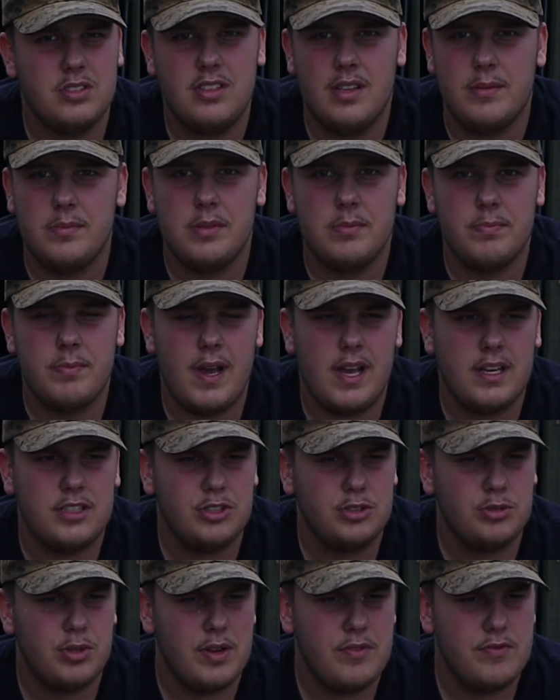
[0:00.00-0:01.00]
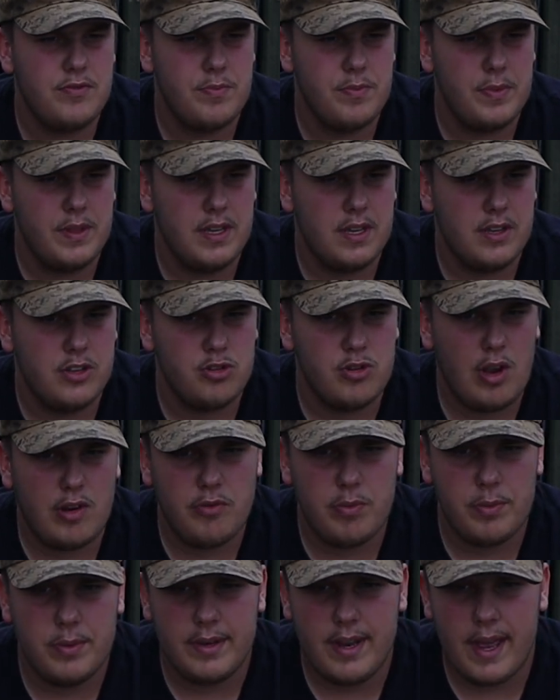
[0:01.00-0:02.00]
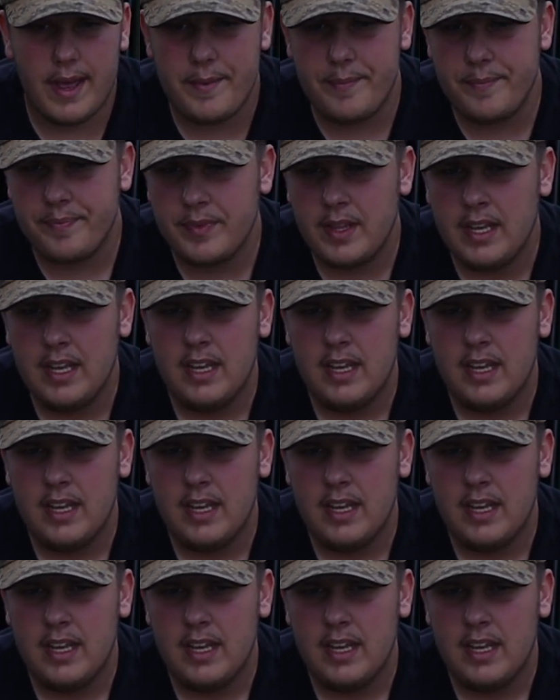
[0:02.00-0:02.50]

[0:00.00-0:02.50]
slipped it back straight from the net.